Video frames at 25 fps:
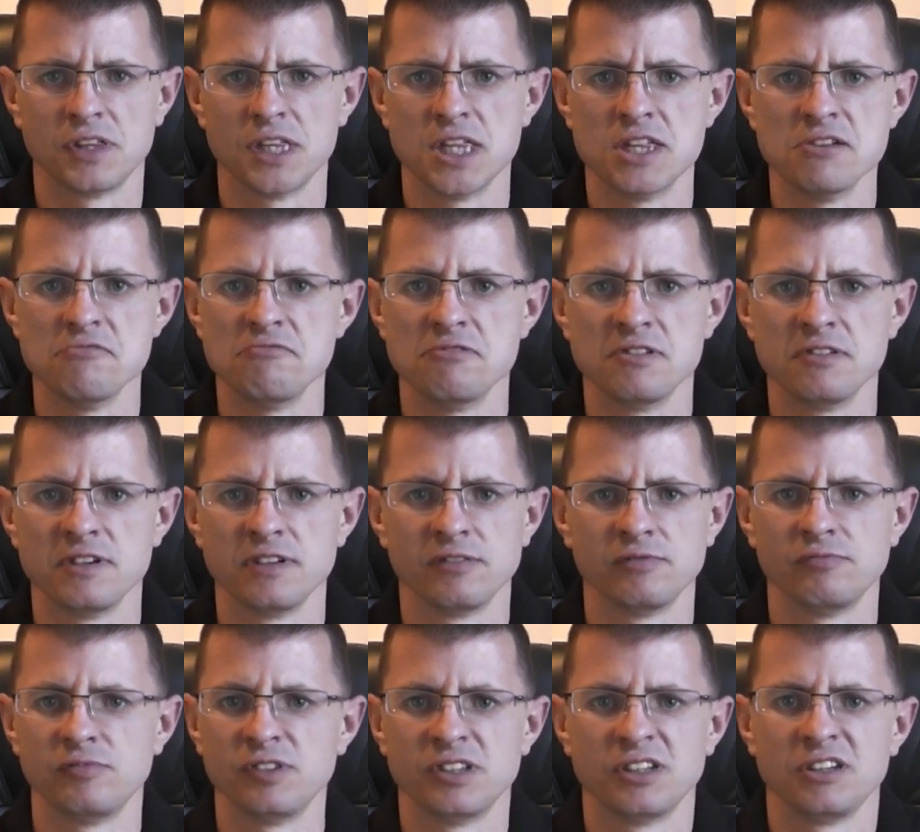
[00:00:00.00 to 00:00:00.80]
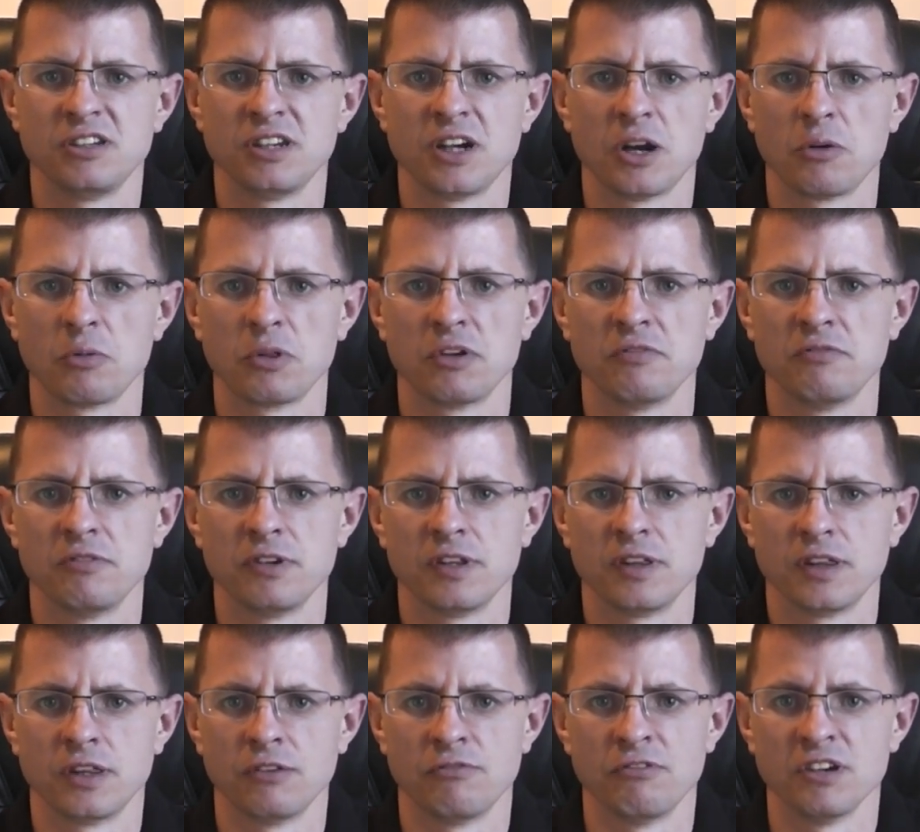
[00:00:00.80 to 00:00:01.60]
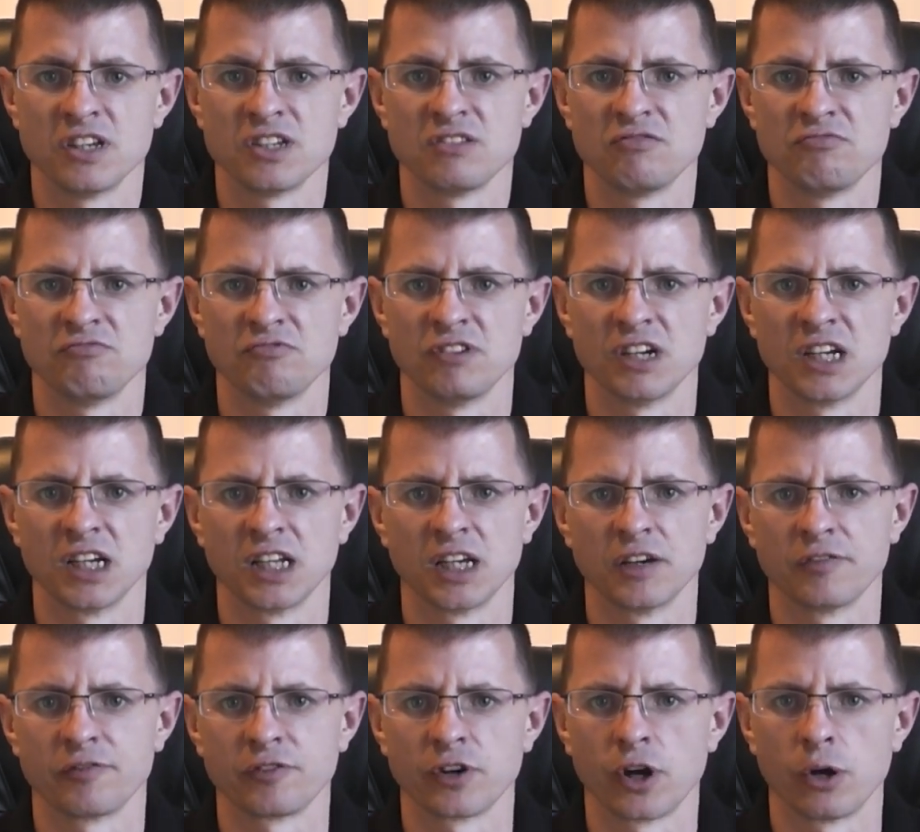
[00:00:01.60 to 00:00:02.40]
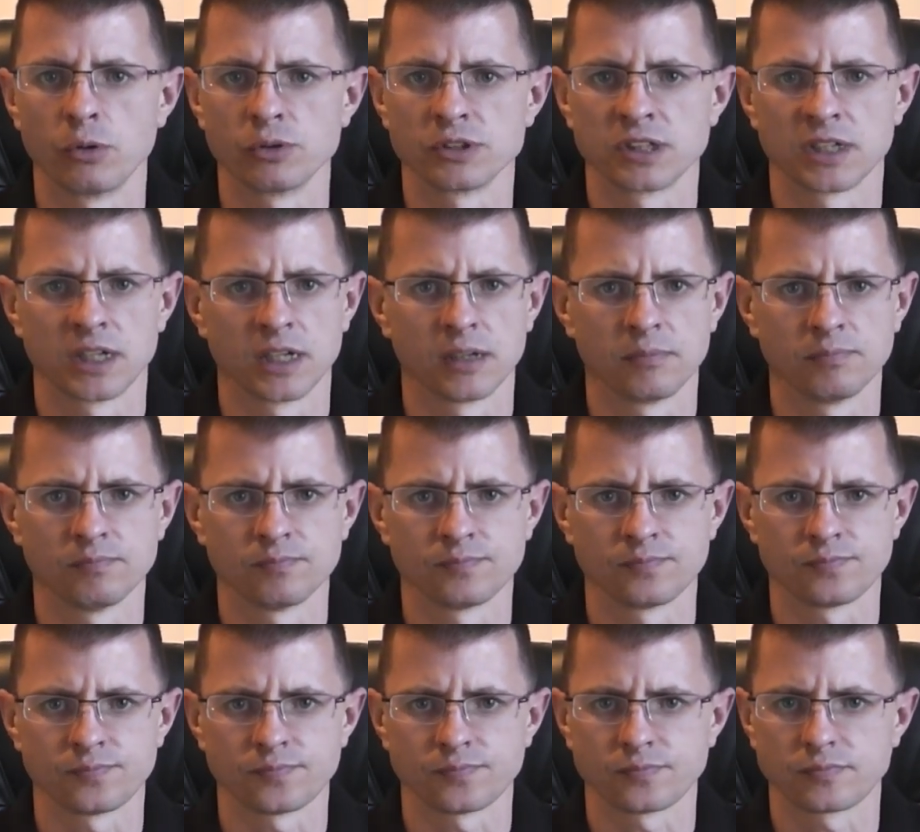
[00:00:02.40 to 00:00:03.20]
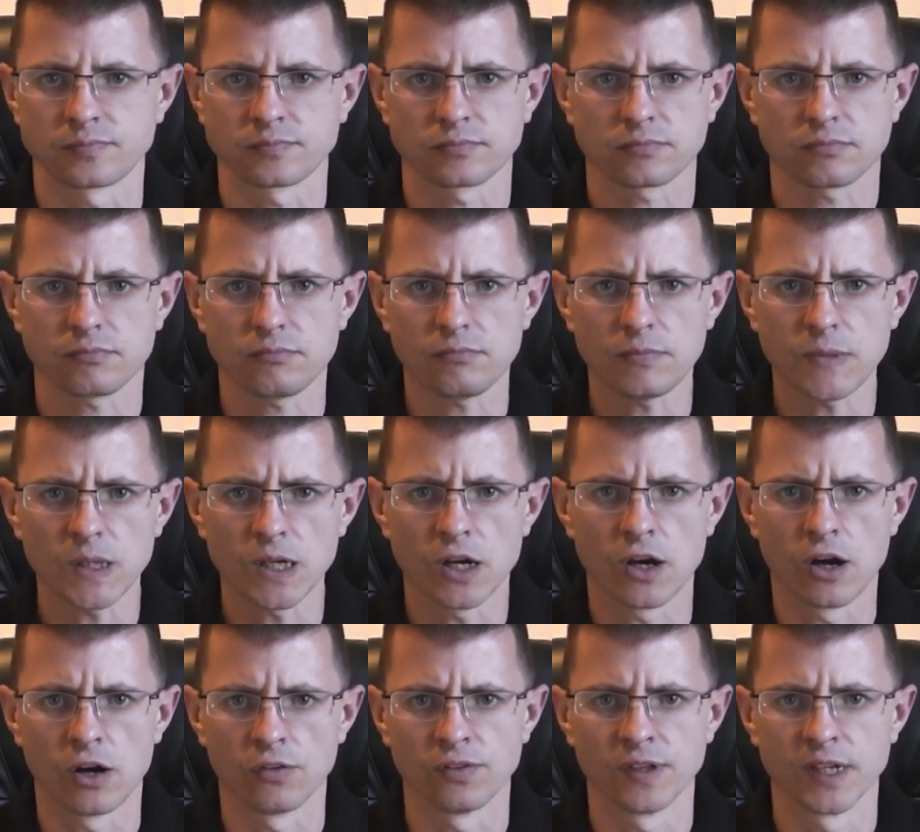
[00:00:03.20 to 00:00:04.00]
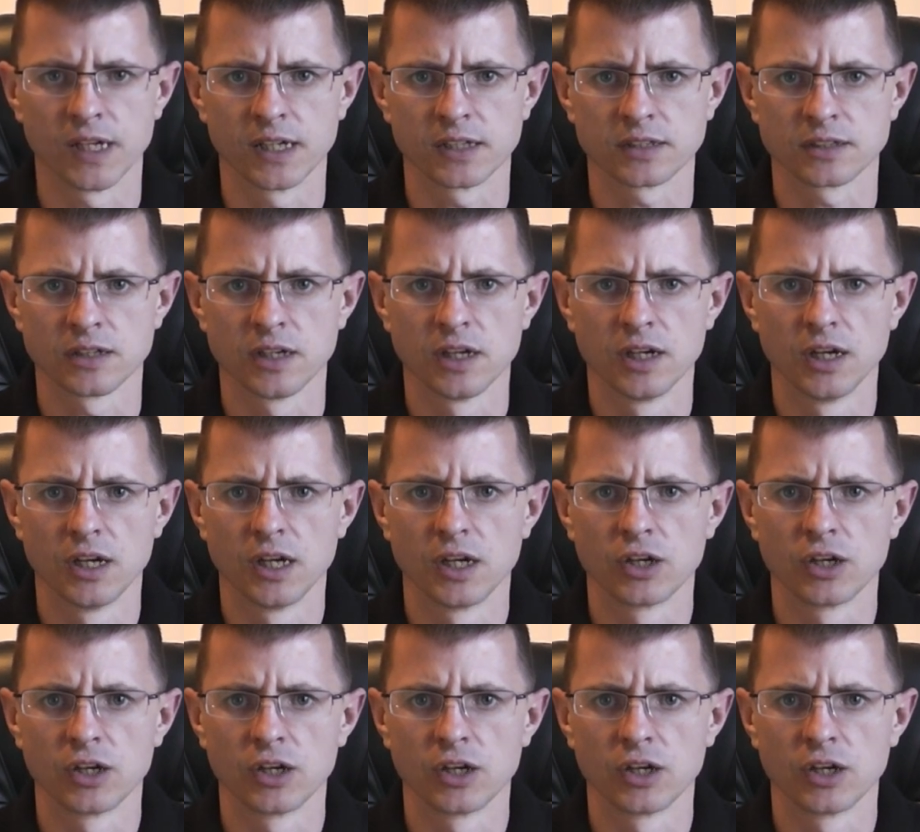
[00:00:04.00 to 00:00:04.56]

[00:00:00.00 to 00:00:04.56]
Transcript: There, you know, there, there isn't really a throat hit on this.